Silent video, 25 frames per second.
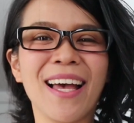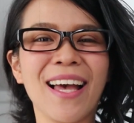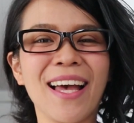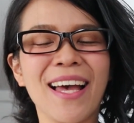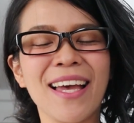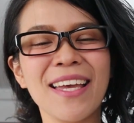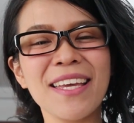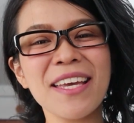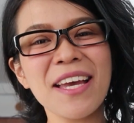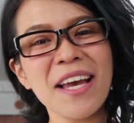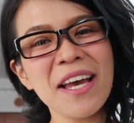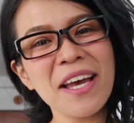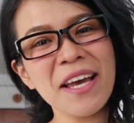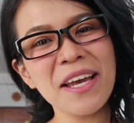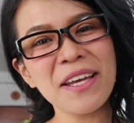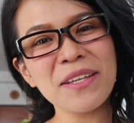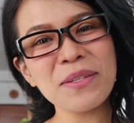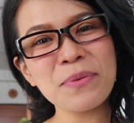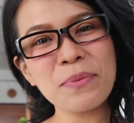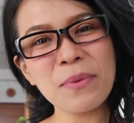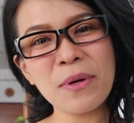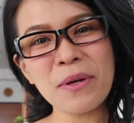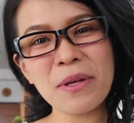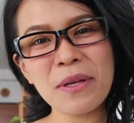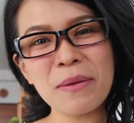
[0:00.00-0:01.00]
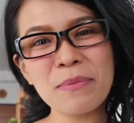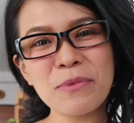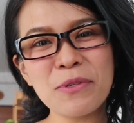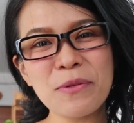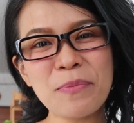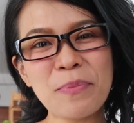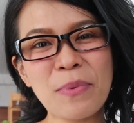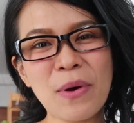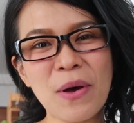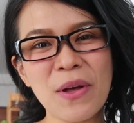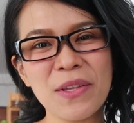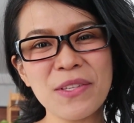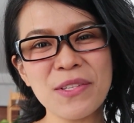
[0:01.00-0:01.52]
Hi guys, welcome to
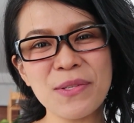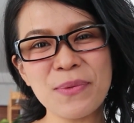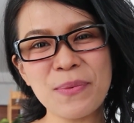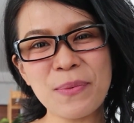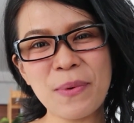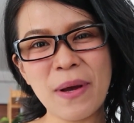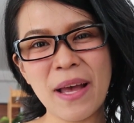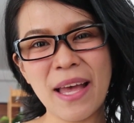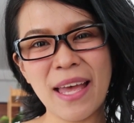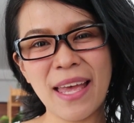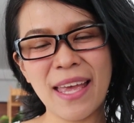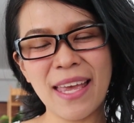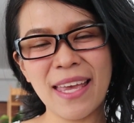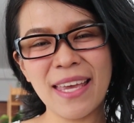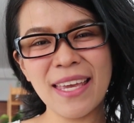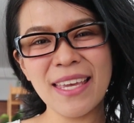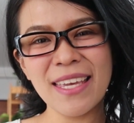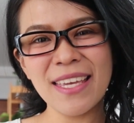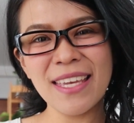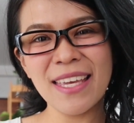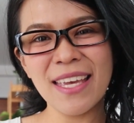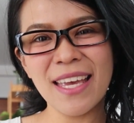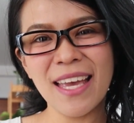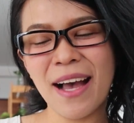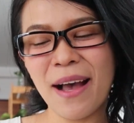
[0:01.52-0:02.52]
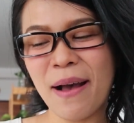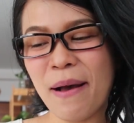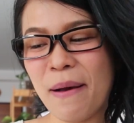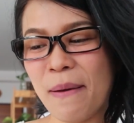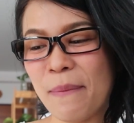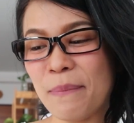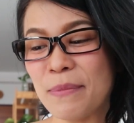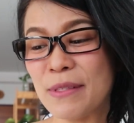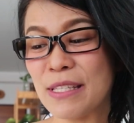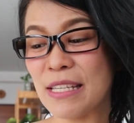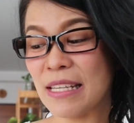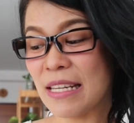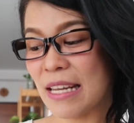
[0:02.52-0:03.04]
Bond's Way.
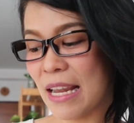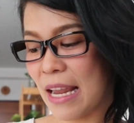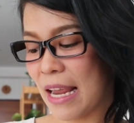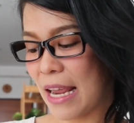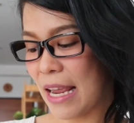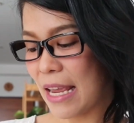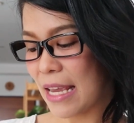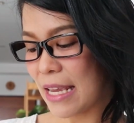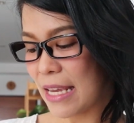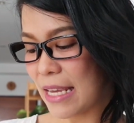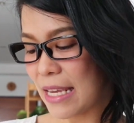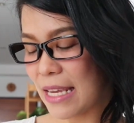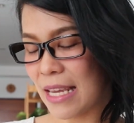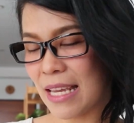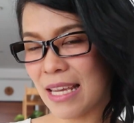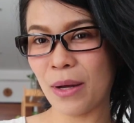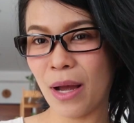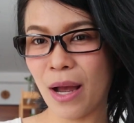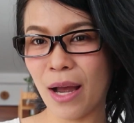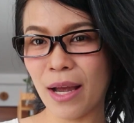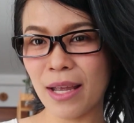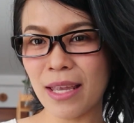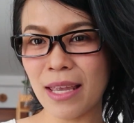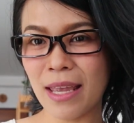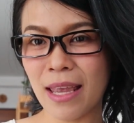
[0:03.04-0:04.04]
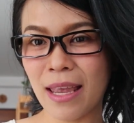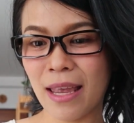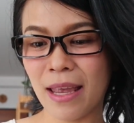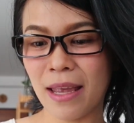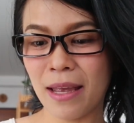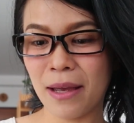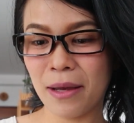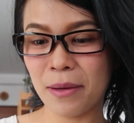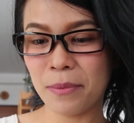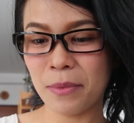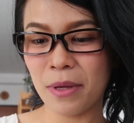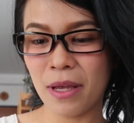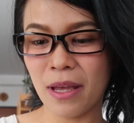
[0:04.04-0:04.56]
Today I
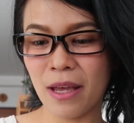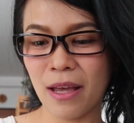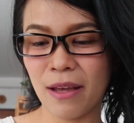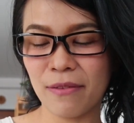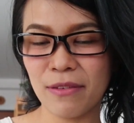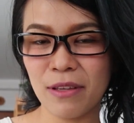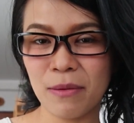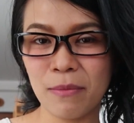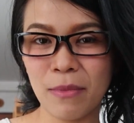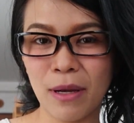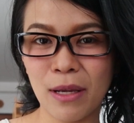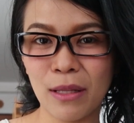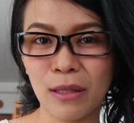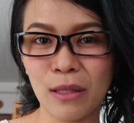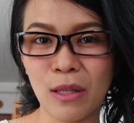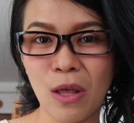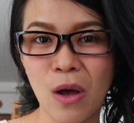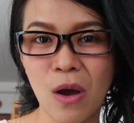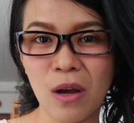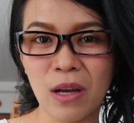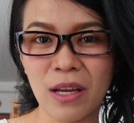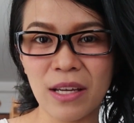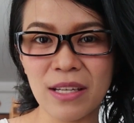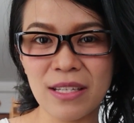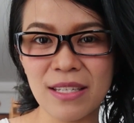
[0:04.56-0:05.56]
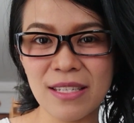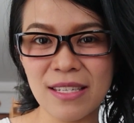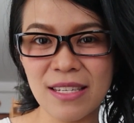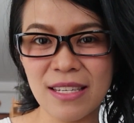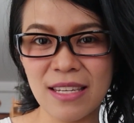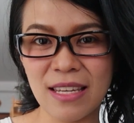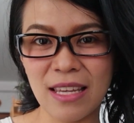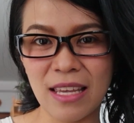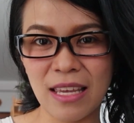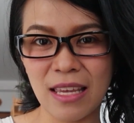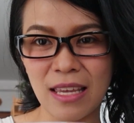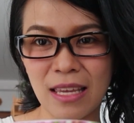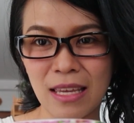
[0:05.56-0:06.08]
am having my longan
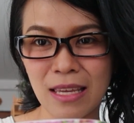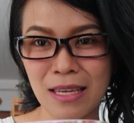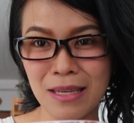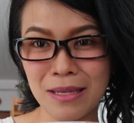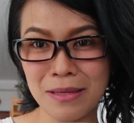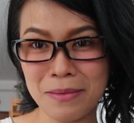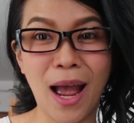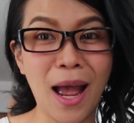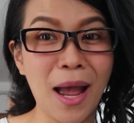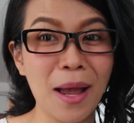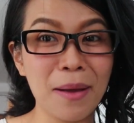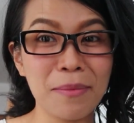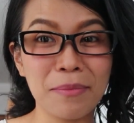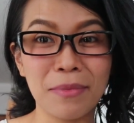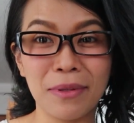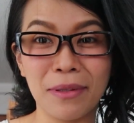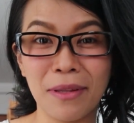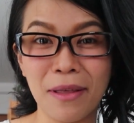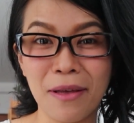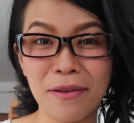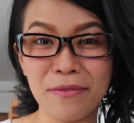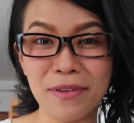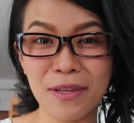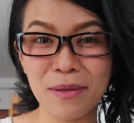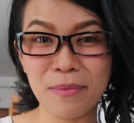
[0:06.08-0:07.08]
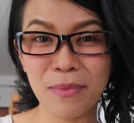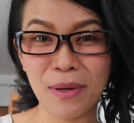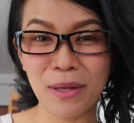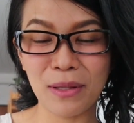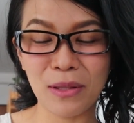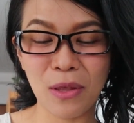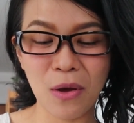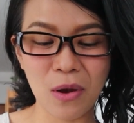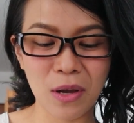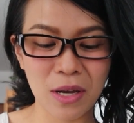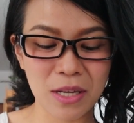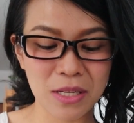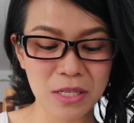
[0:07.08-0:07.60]
tea. I'm loving my
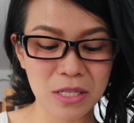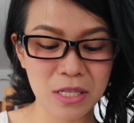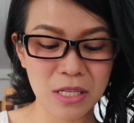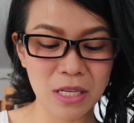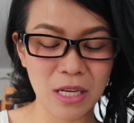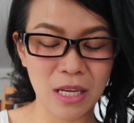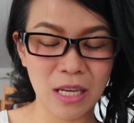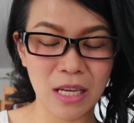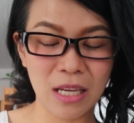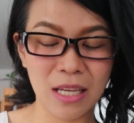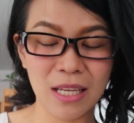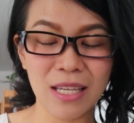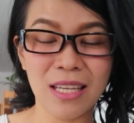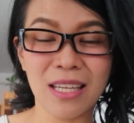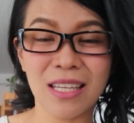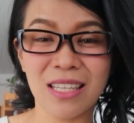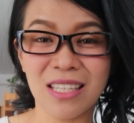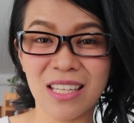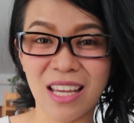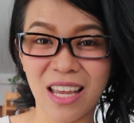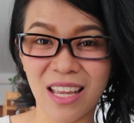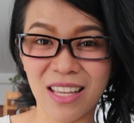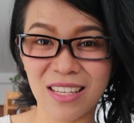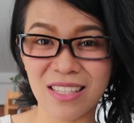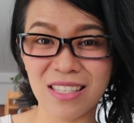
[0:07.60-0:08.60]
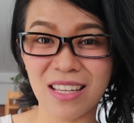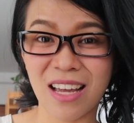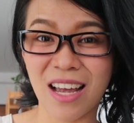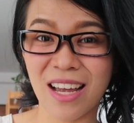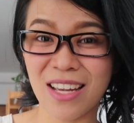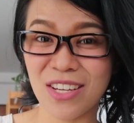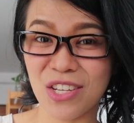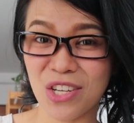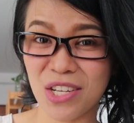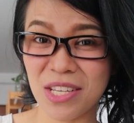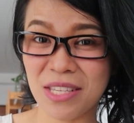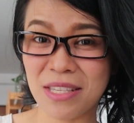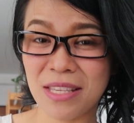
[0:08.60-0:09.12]
longan tea. Yes,
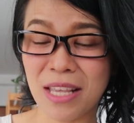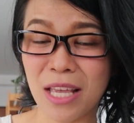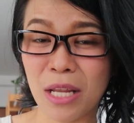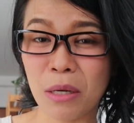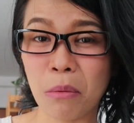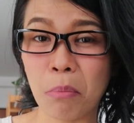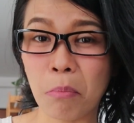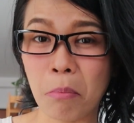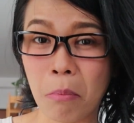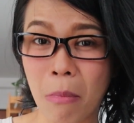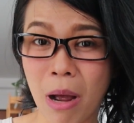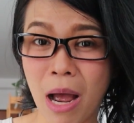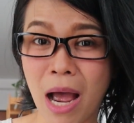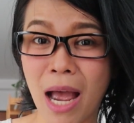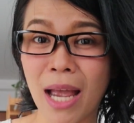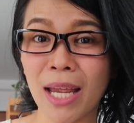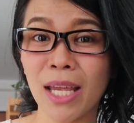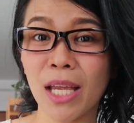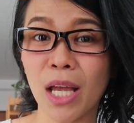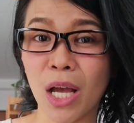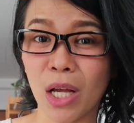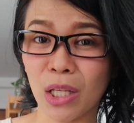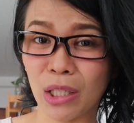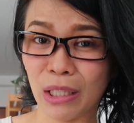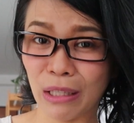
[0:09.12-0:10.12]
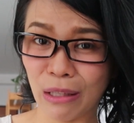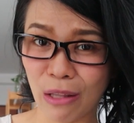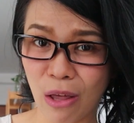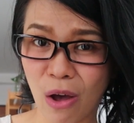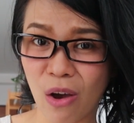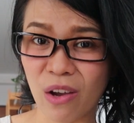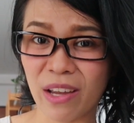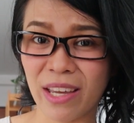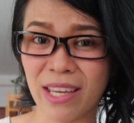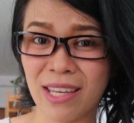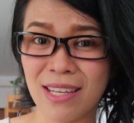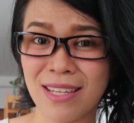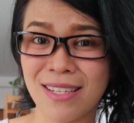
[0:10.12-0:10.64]
I just said my
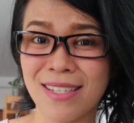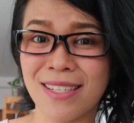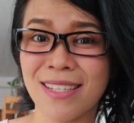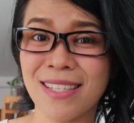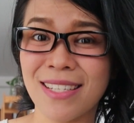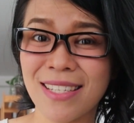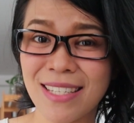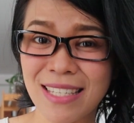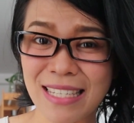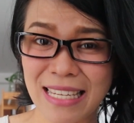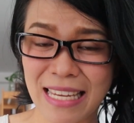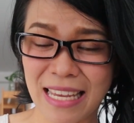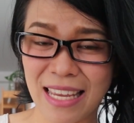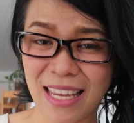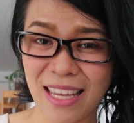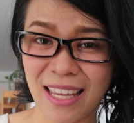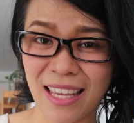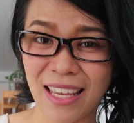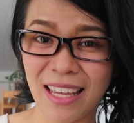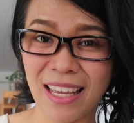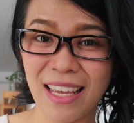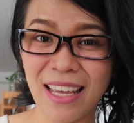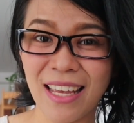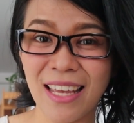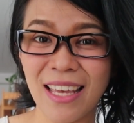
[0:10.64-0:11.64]
longan tea.